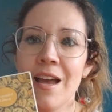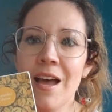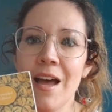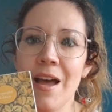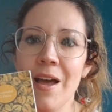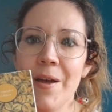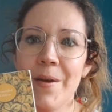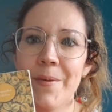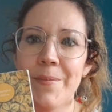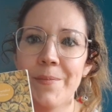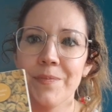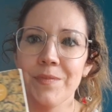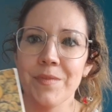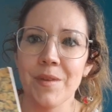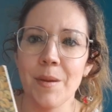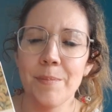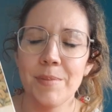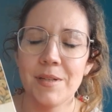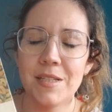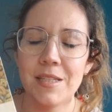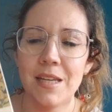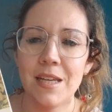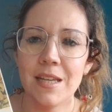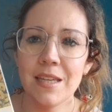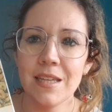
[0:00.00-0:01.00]
Um,
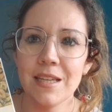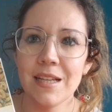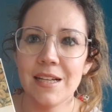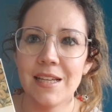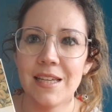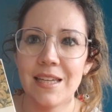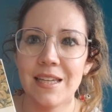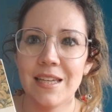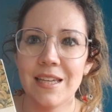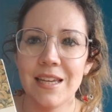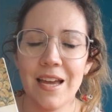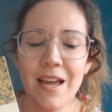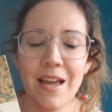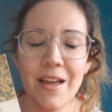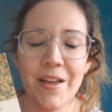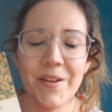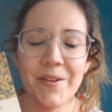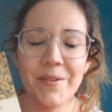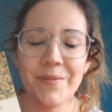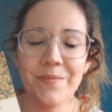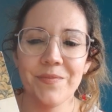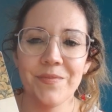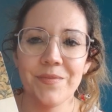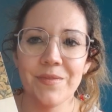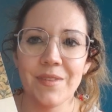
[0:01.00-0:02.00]
particularly,
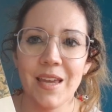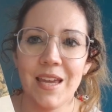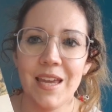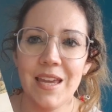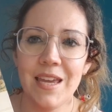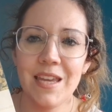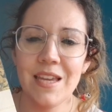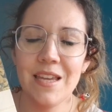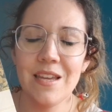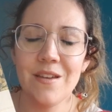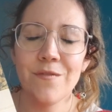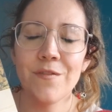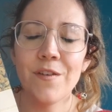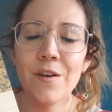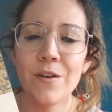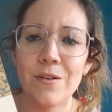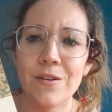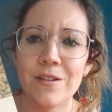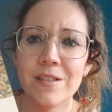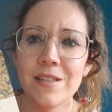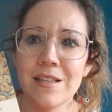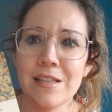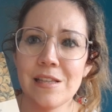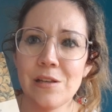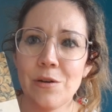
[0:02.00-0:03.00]
um, he
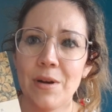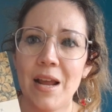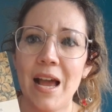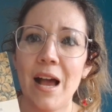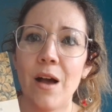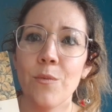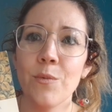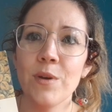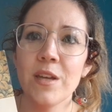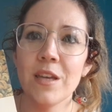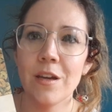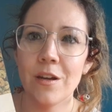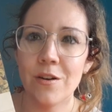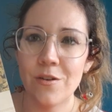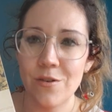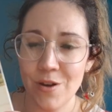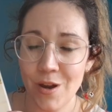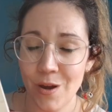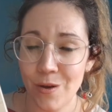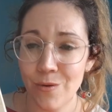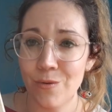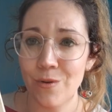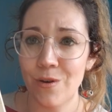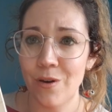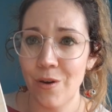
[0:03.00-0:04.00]
focuses on how we can
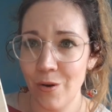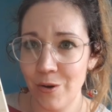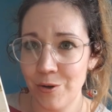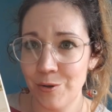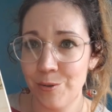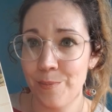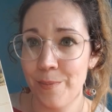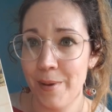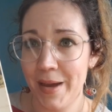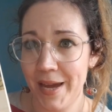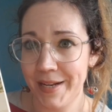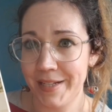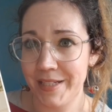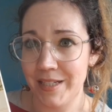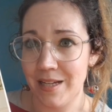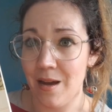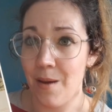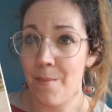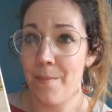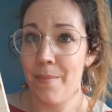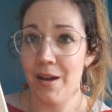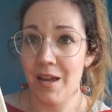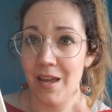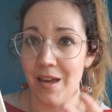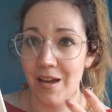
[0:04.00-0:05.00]
know God better
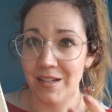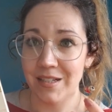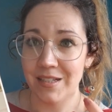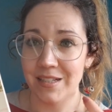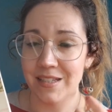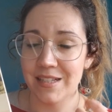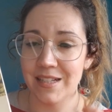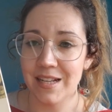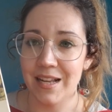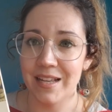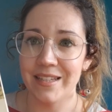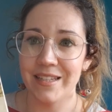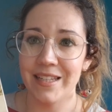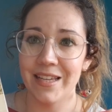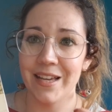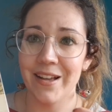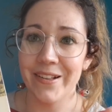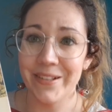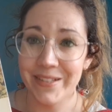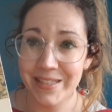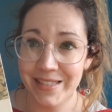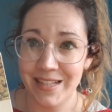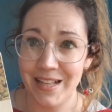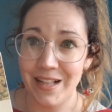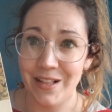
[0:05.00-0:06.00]
by understanding
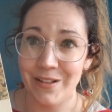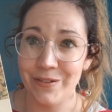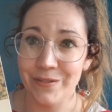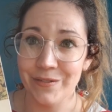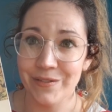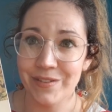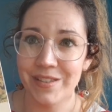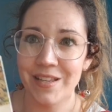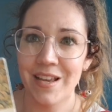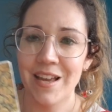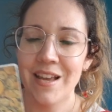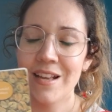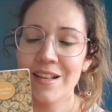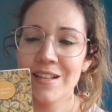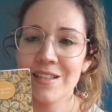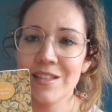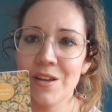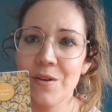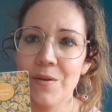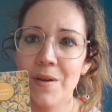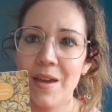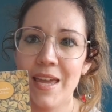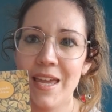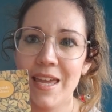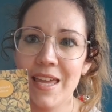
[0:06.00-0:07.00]
ourselves. So
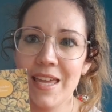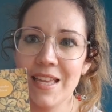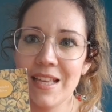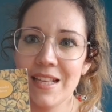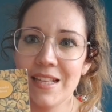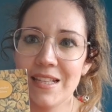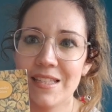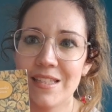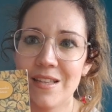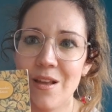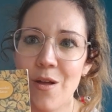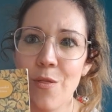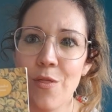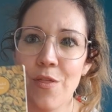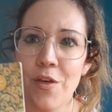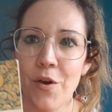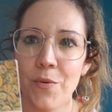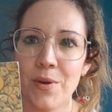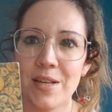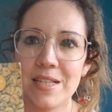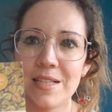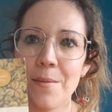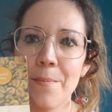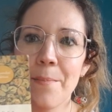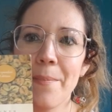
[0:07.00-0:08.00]
it is, although
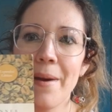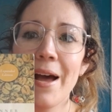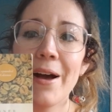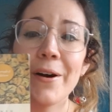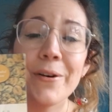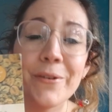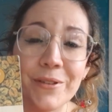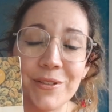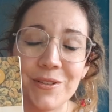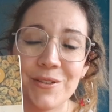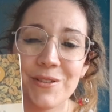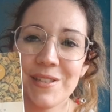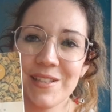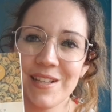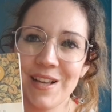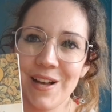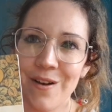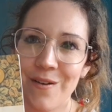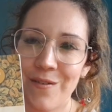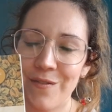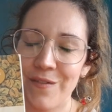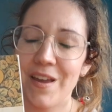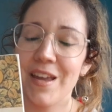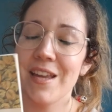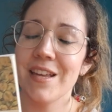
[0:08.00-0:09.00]
it's about
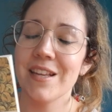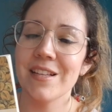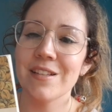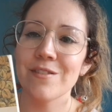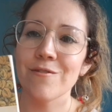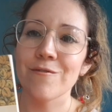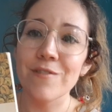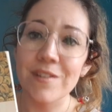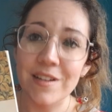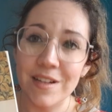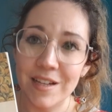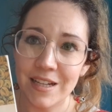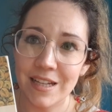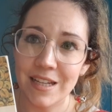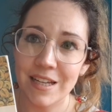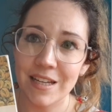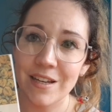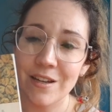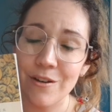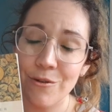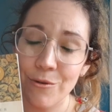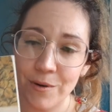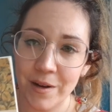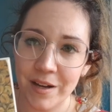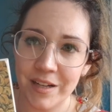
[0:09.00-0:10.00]
yourself, it is really
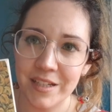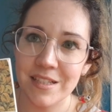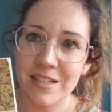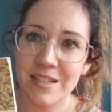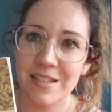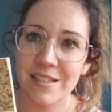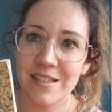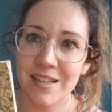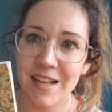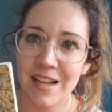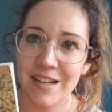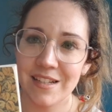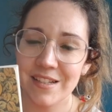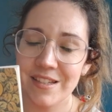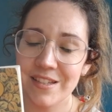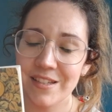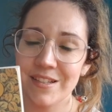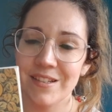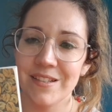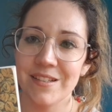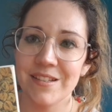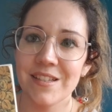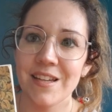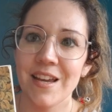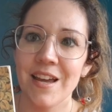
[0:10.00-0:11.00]

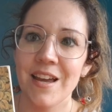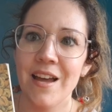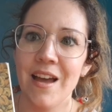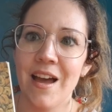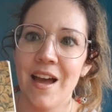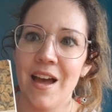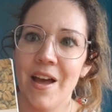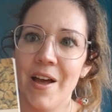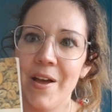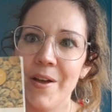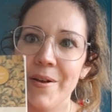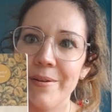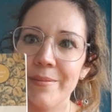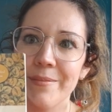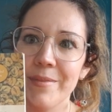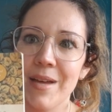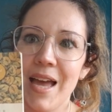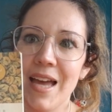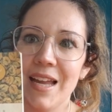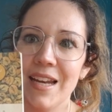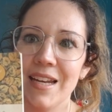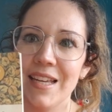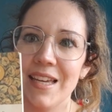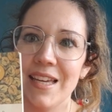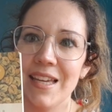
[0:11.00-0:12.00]
Christ-centered um,
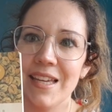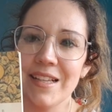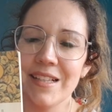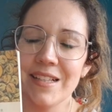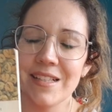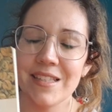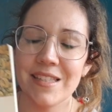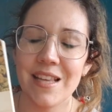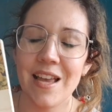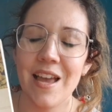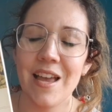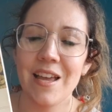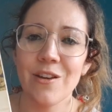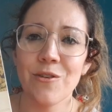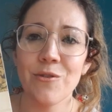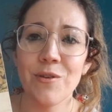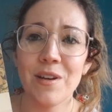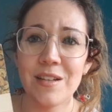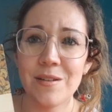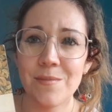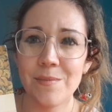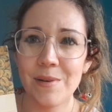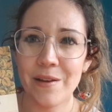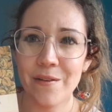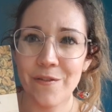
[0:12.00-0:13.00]
and it is
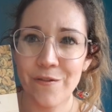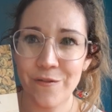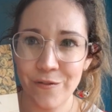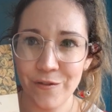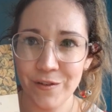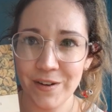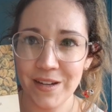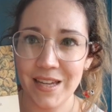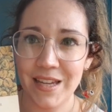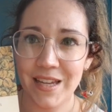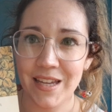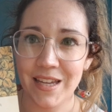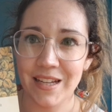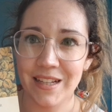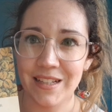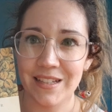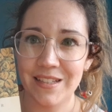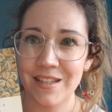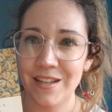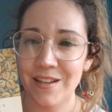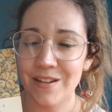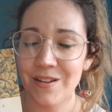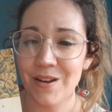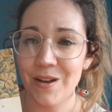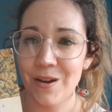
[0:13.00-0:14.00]
incredibly freeing
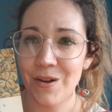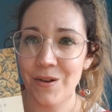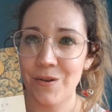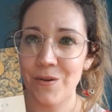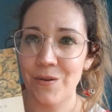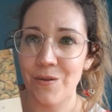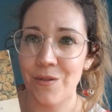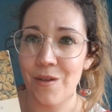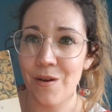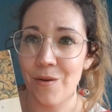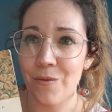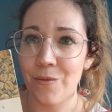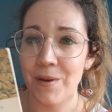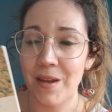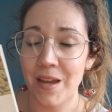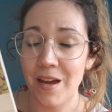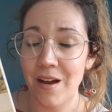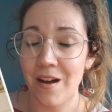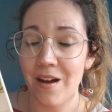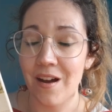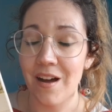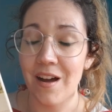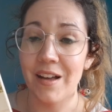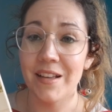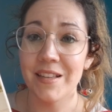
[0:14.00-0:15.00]
to know that we
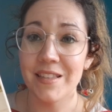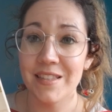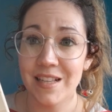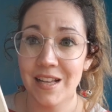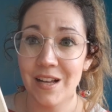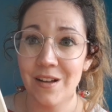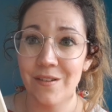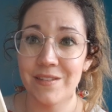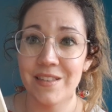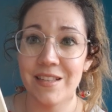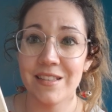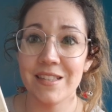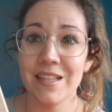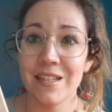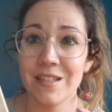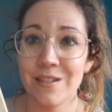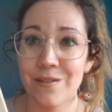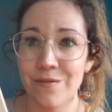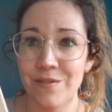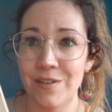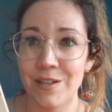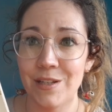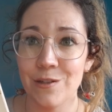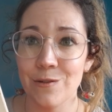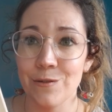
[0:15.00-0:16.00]
are ourselves as
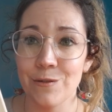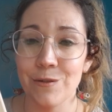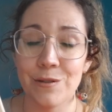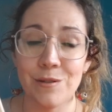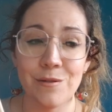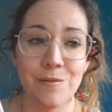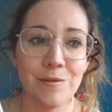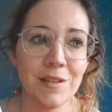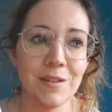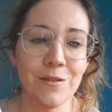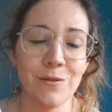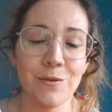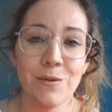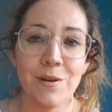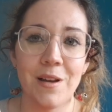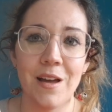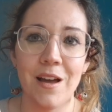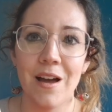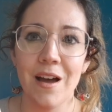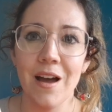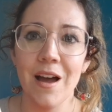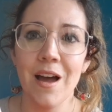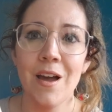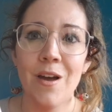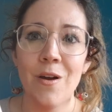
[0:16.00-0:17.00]
individuals with all
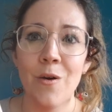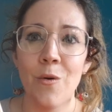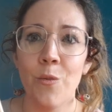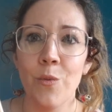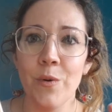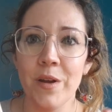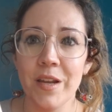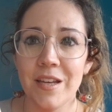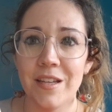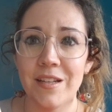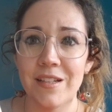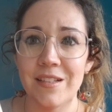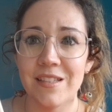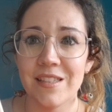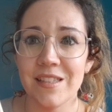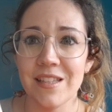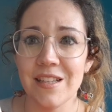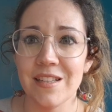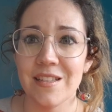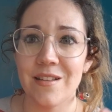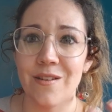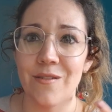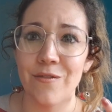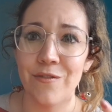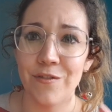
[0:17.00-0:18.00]
our
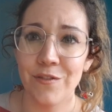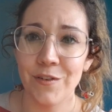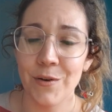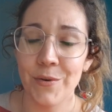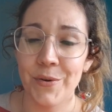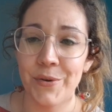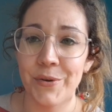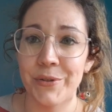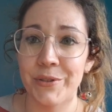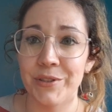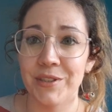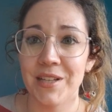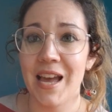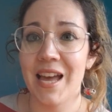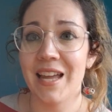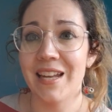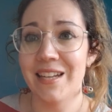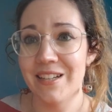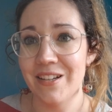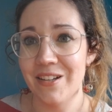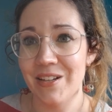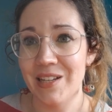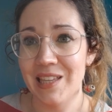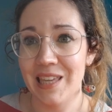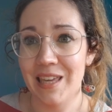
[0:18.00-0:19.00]
weaknesses and flaws and
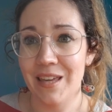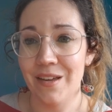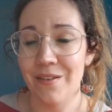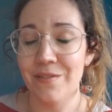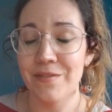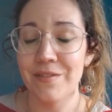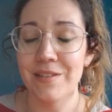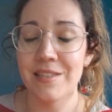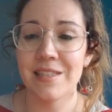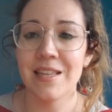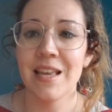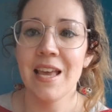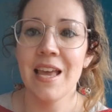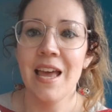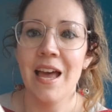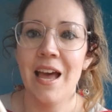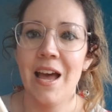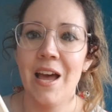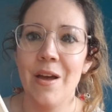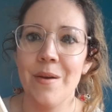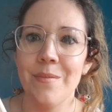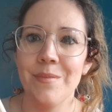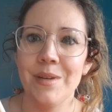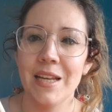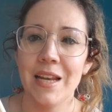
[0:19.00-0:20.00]
our gifts
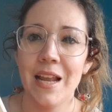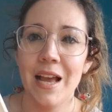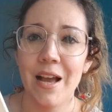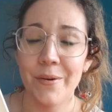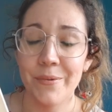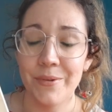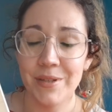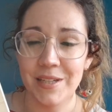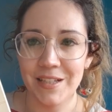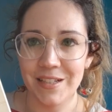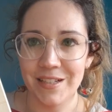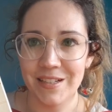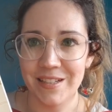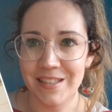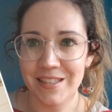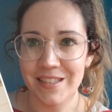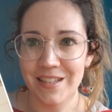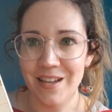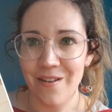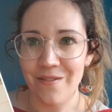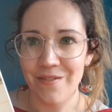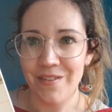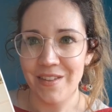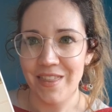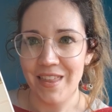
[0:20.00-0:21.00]
um, and how we can
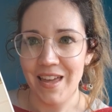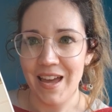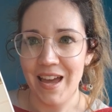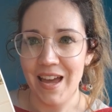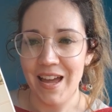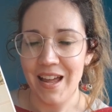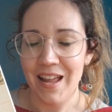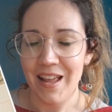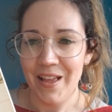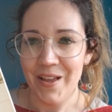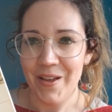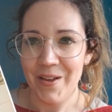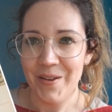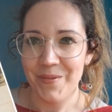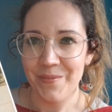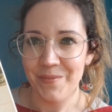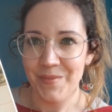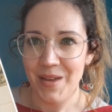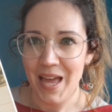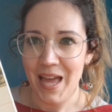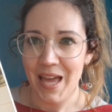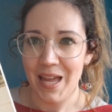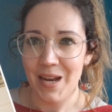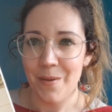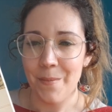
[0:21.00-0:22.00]
discover that um,
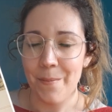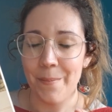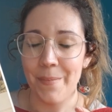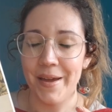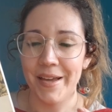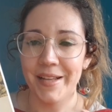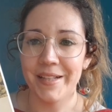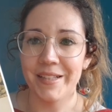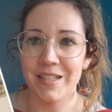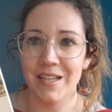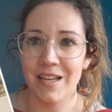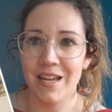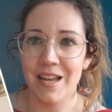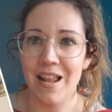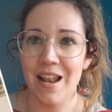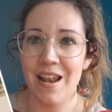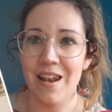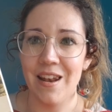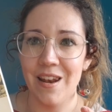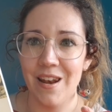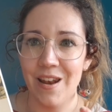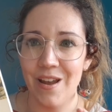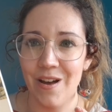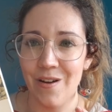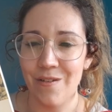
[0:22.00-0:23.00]
and better
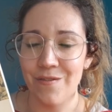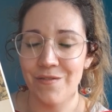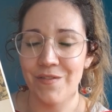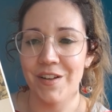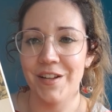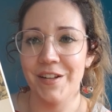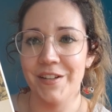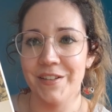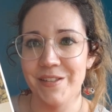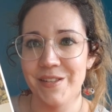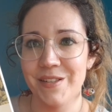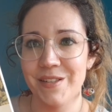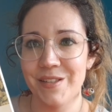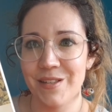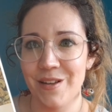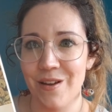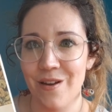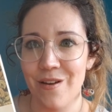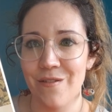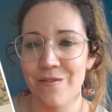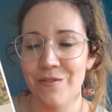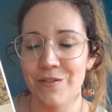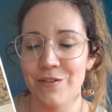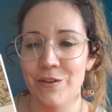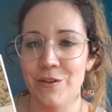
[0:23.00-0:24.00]
love and
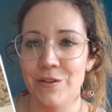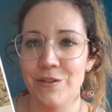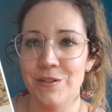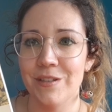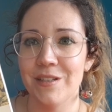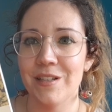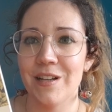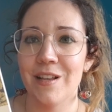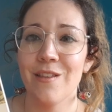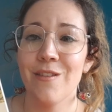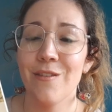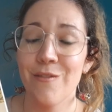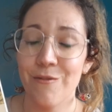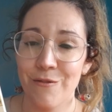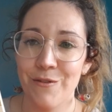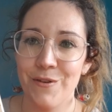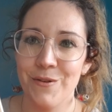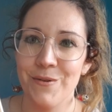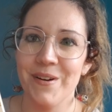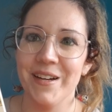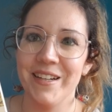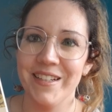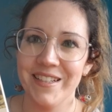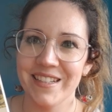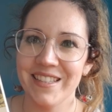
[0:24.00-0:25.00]
serve God through
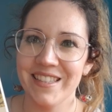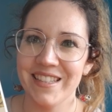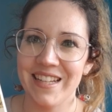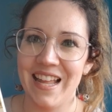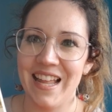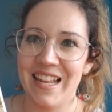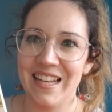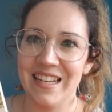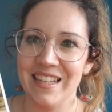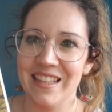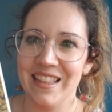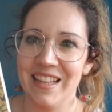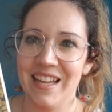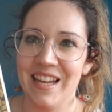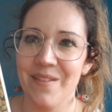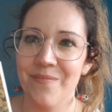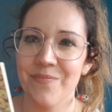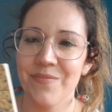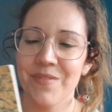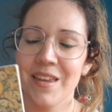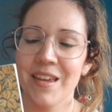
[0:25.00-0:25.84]
understanding that.